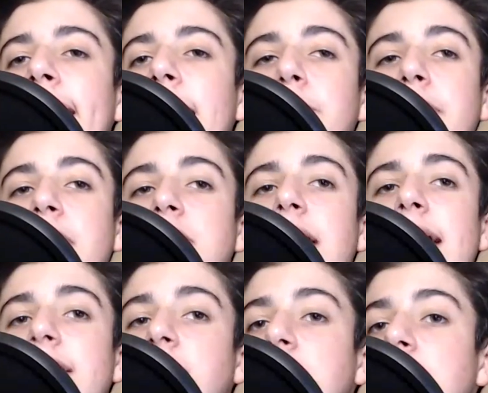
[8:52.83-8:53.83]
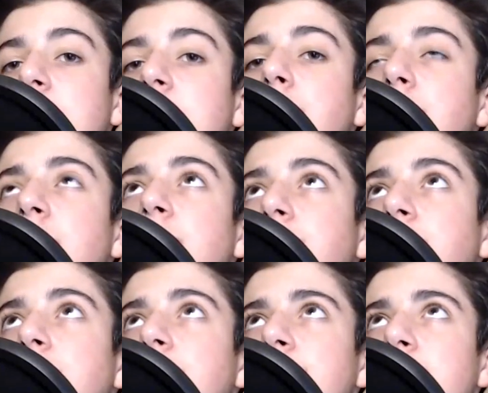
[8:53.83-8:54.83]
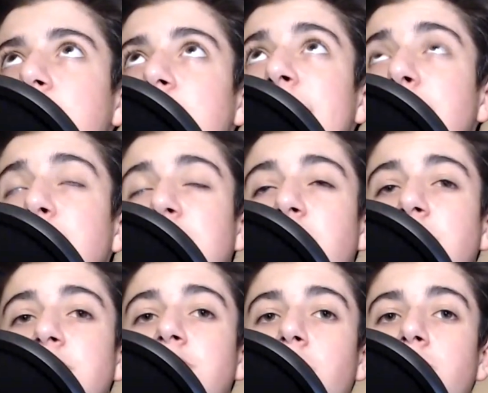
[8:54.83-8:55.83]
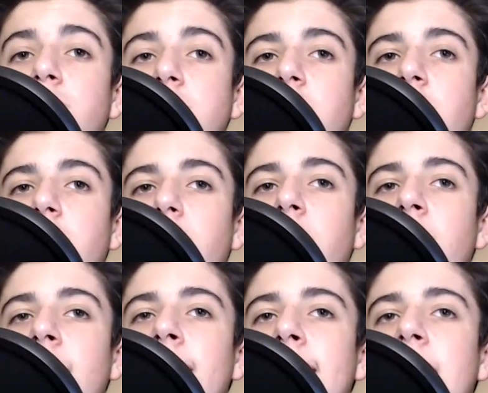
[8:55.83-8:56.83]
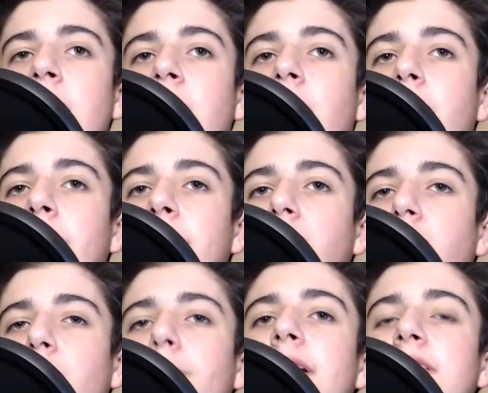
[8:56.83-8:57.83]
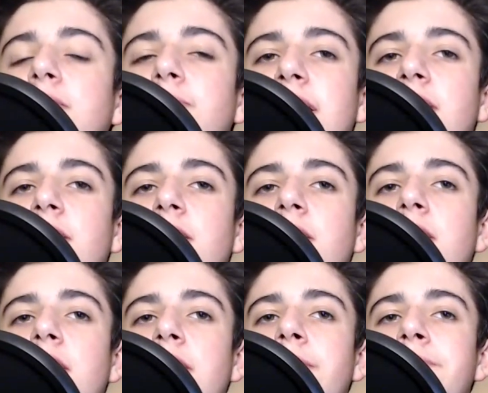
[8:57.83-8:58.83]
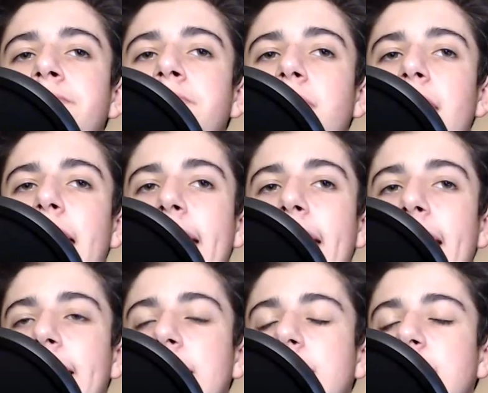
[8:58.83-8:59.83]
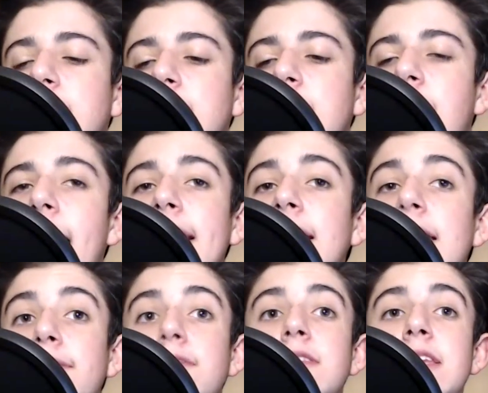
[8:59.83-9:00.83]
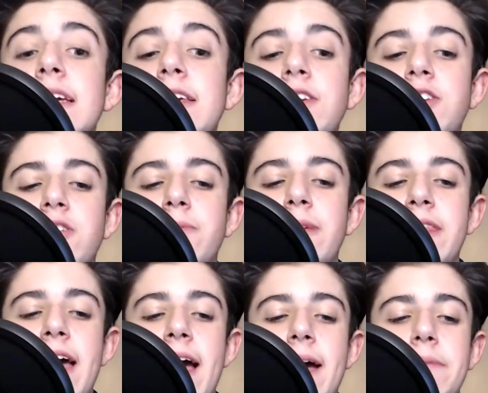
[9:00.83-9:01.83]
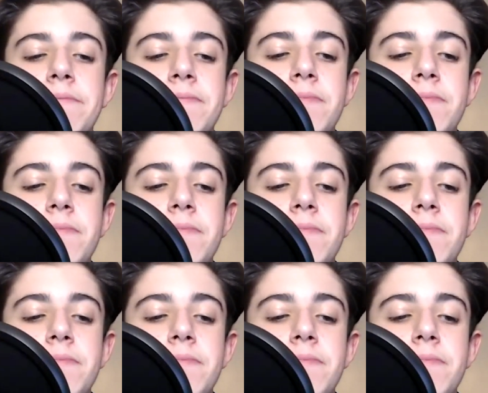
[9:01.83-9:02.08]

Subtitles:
because last year he was an all-star reserve replacement, and I didn't even think he should have been that.